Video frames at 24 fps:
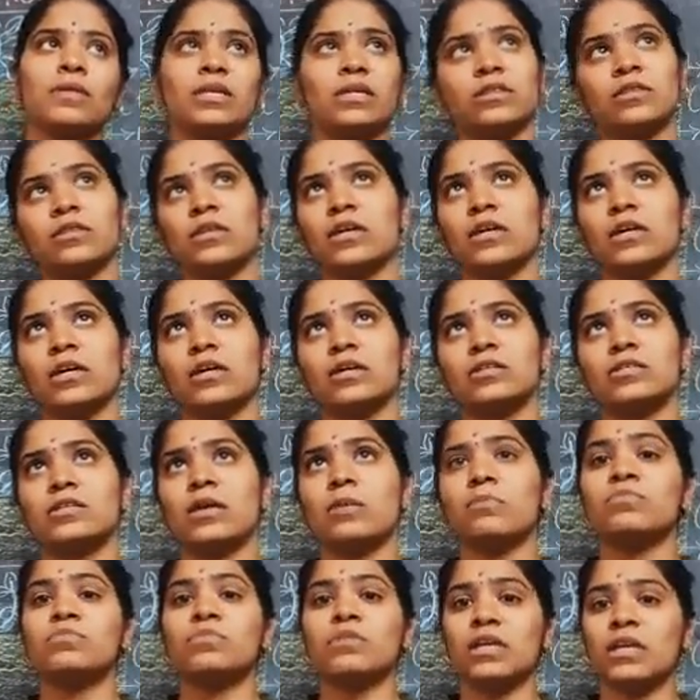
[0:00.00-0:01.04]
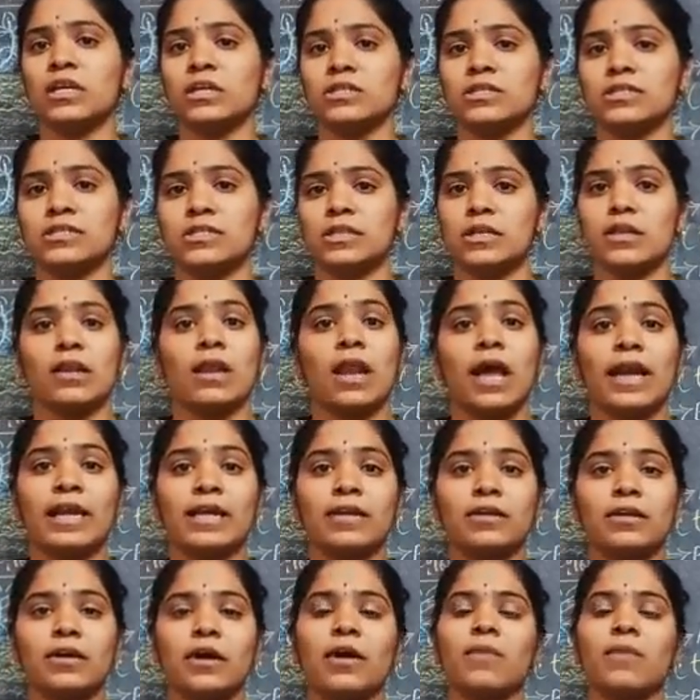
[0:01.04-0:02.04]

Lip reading: the some things like